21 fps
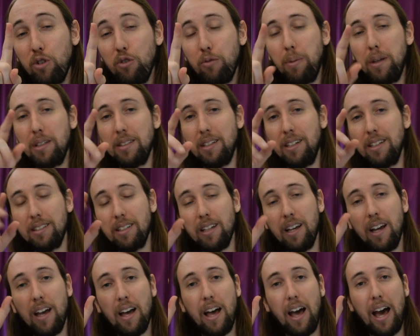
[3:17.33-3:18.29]
of business,
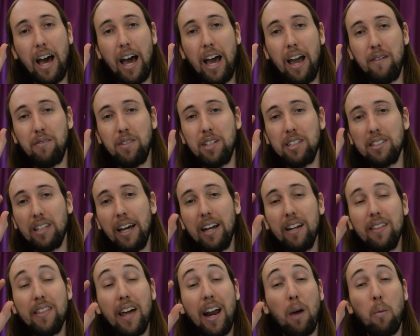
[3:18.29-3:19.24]
I've
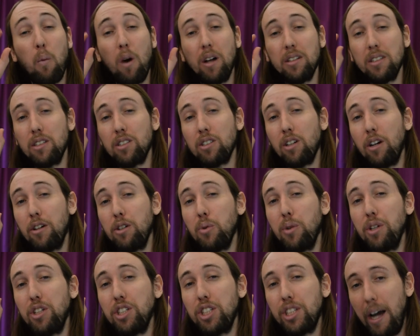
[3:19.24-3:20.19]
decided that I want to start
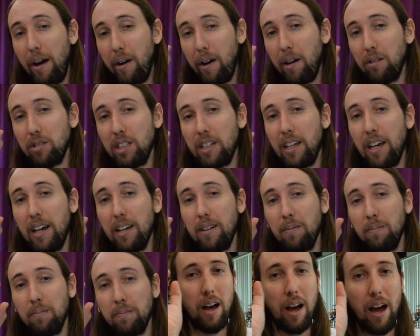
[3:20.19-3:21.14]
doing shoutouts
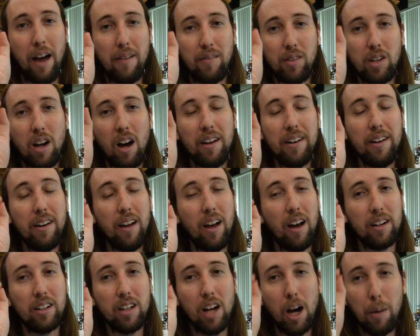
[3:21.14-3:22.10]
again. I've gotten
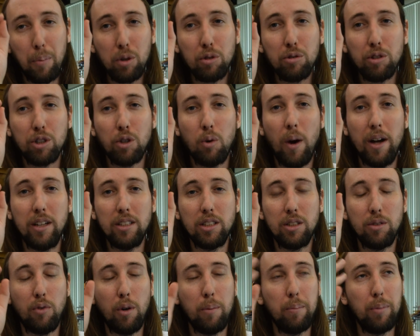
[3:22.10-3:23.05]
a couple
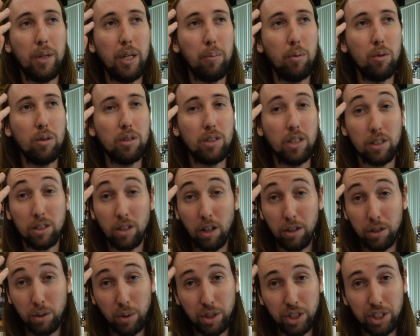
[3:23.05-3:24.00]
requests from people to
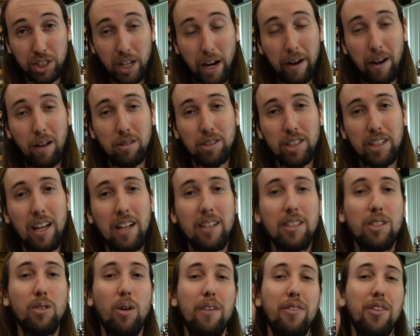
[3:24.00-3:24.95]
start doing shoutouts
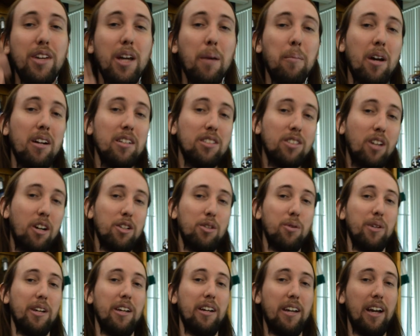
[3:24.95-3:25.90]
again, so I think I'm gonna start
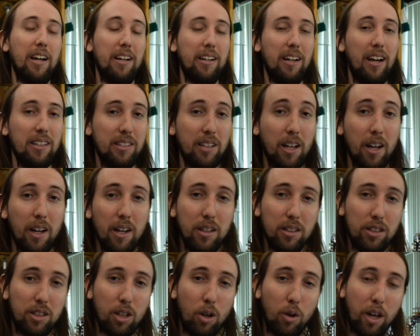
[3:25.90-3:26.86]
doing it again, guys.
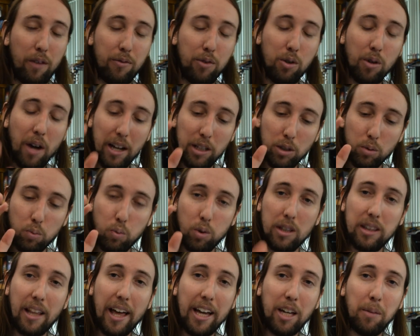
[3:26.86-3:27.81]
So if you guys
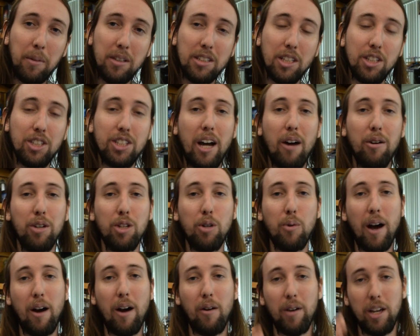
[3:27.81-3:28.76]
would like me to shout
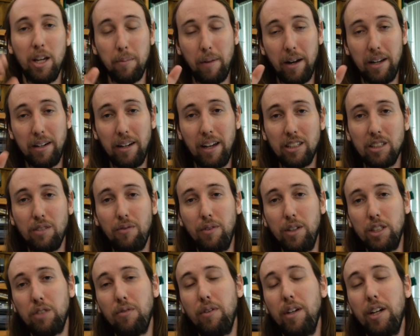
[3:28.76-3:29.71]
you out in my next
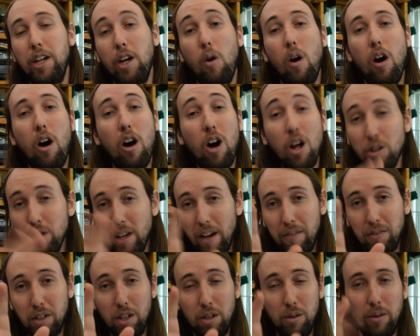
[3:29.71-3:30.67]
fish video, all you
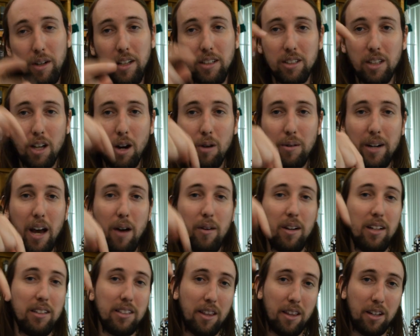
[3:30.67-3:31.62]
have to do is go down
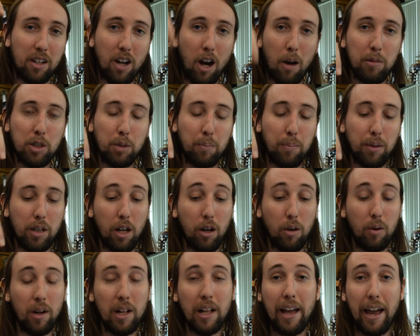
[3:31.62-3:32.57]
into the comments
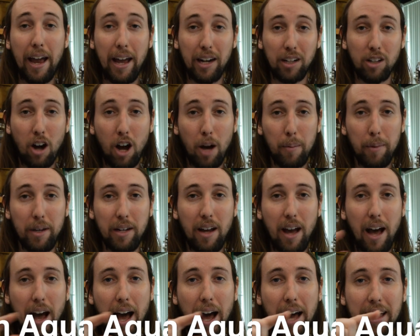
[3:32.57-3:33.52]
below and comment,
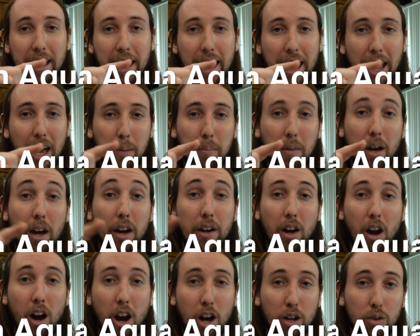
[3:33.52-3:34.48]
I am an
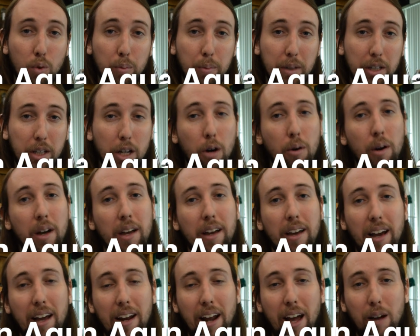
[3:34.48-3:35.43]
Aquamigo,
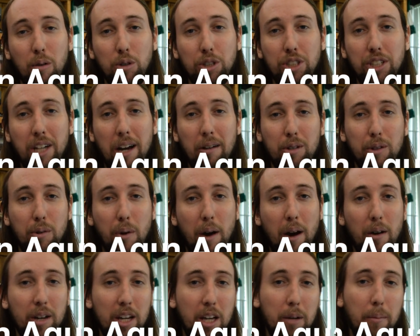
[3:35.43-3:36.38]
and I will shout you
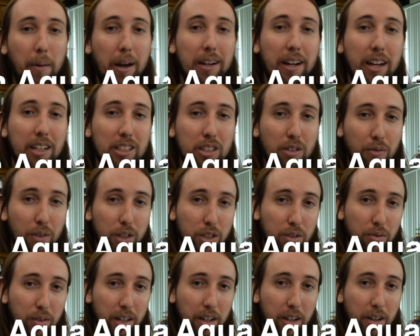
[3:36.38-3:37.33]
out in my next fish
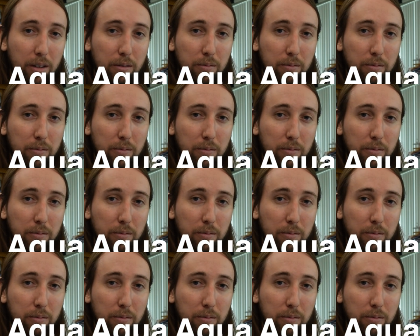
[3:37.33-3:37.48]
video.